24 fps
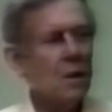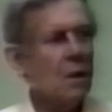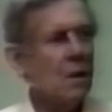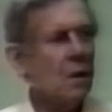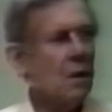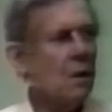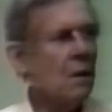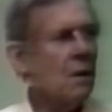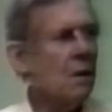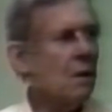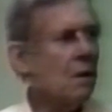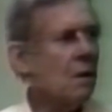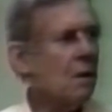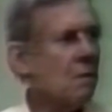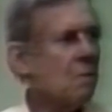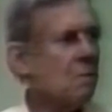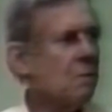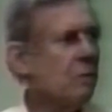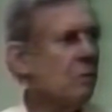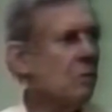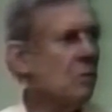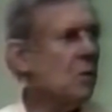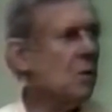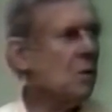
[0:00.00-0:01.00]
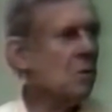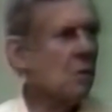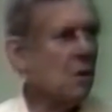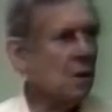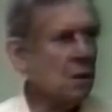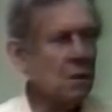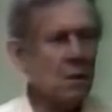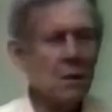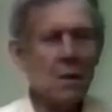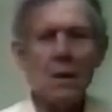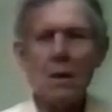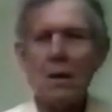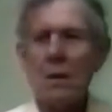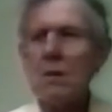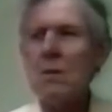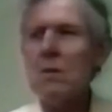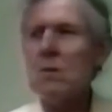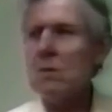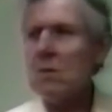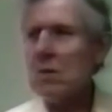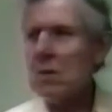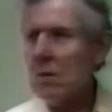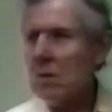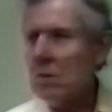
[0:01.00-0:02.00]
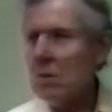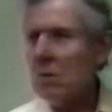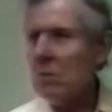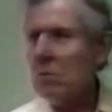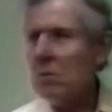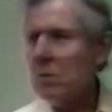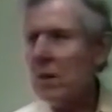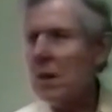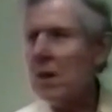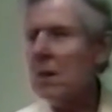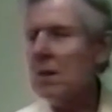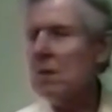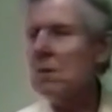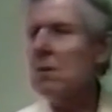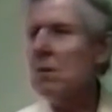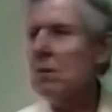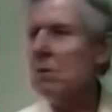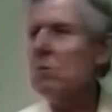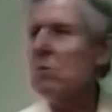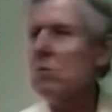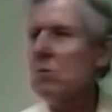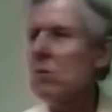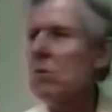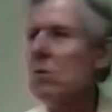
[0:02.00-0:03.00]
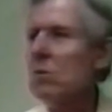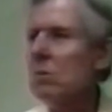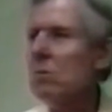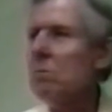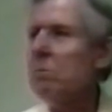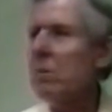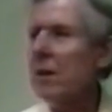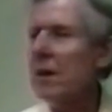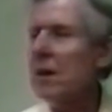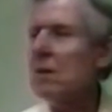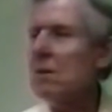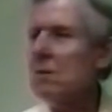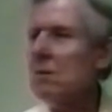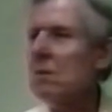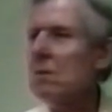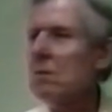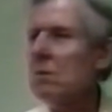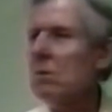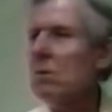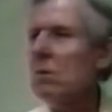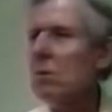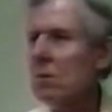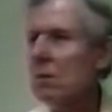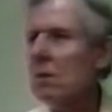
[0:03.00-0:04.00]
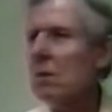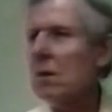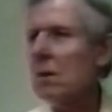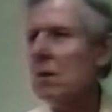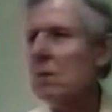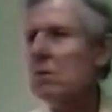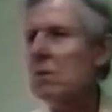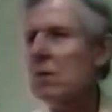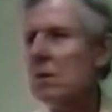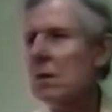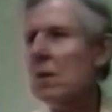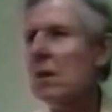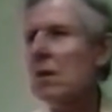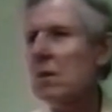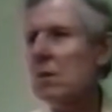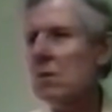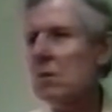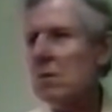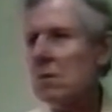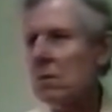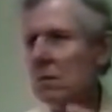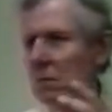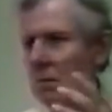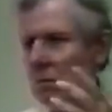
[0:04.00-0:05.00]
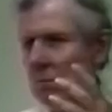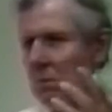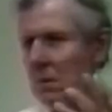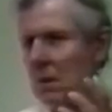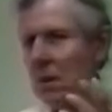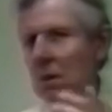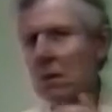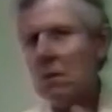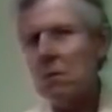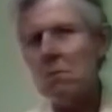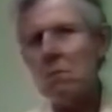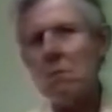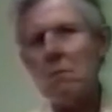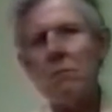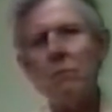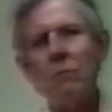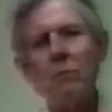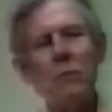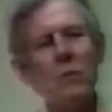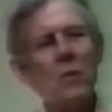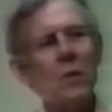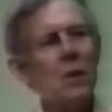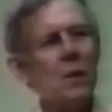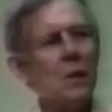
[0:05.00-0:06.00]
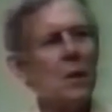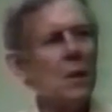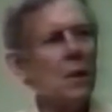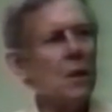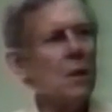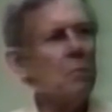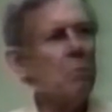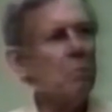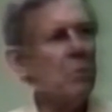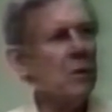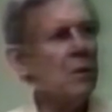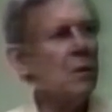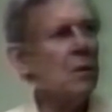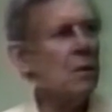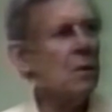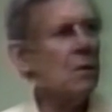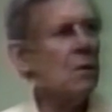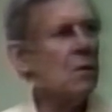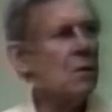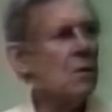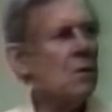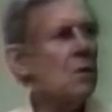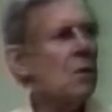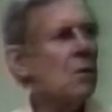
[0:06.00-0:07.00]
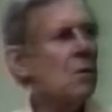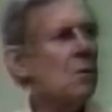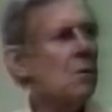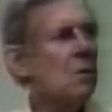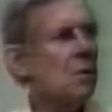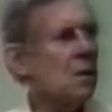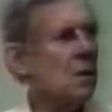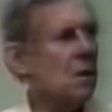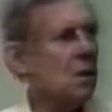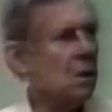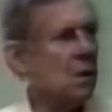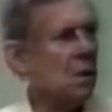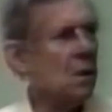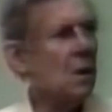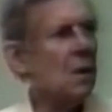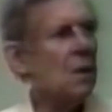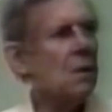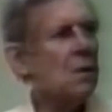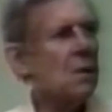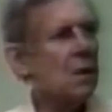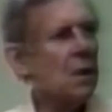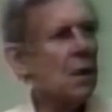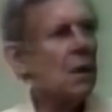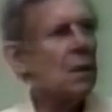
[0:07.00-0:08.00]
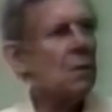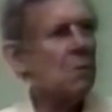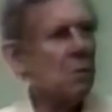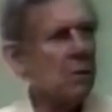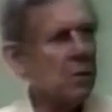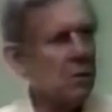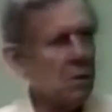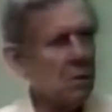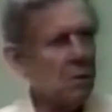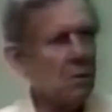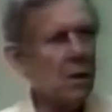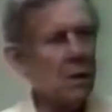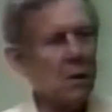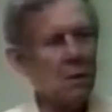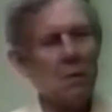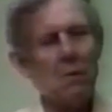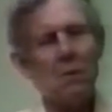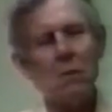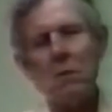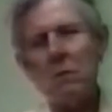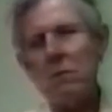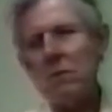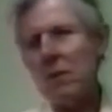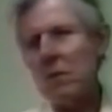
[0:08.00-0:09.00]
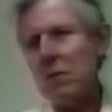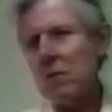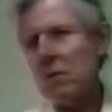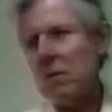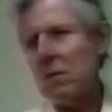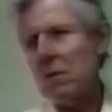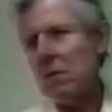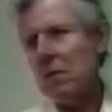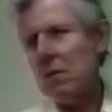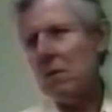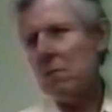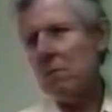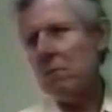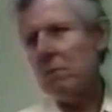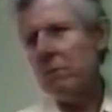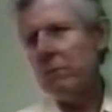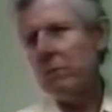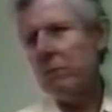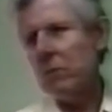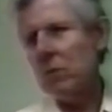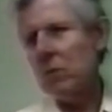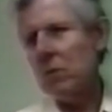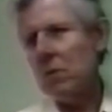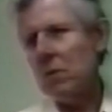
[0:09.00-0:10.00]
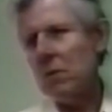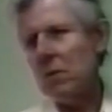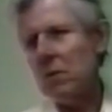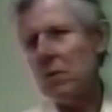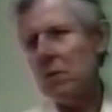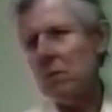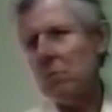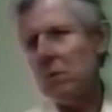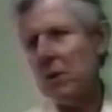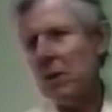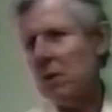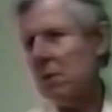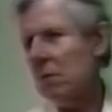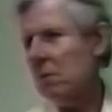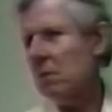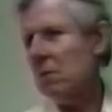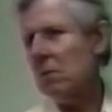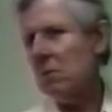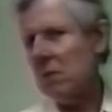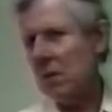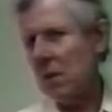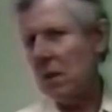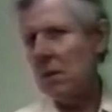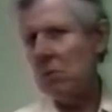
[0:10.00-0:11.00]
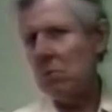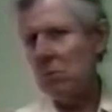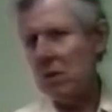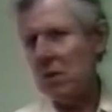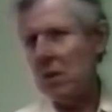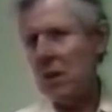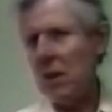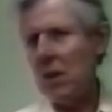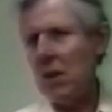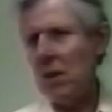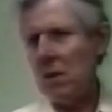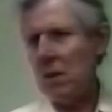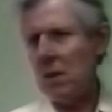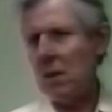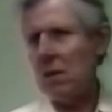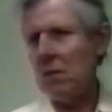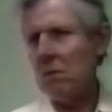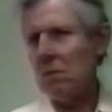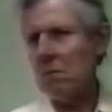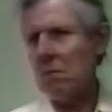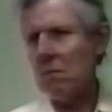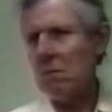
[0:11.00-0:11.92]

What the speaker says: the great college, so why don't you pattern your education around putting the student in contact with the great university, which is the planet Earth. Same with healing.